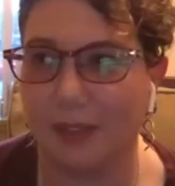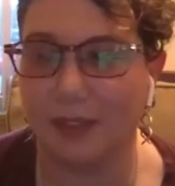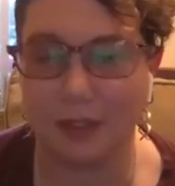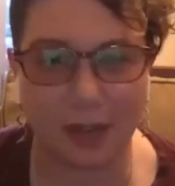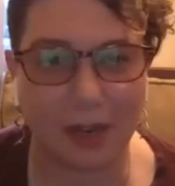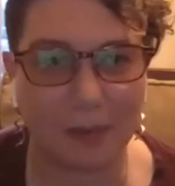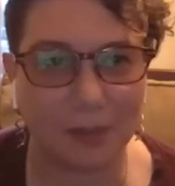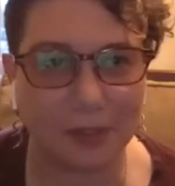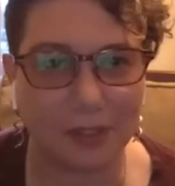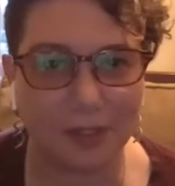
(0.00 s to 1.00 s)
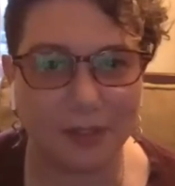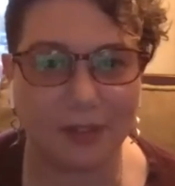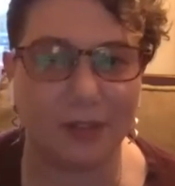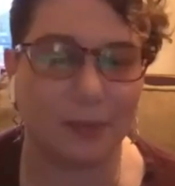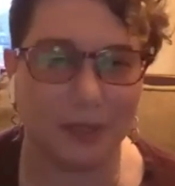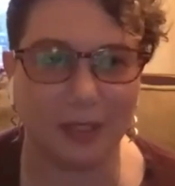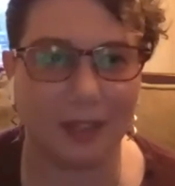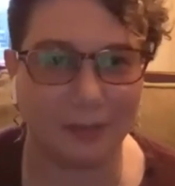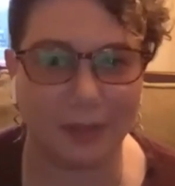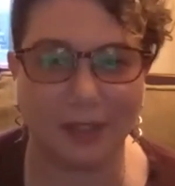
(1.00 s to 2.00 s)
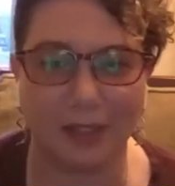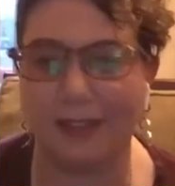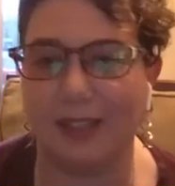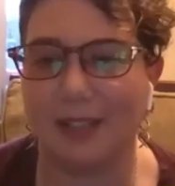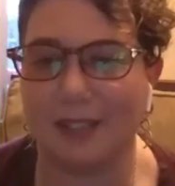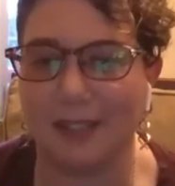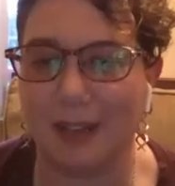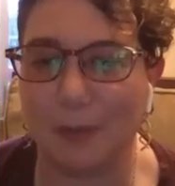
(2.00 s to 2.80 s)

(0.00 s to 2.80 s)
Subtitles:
near Amherst, they're doing a lot of online classes now.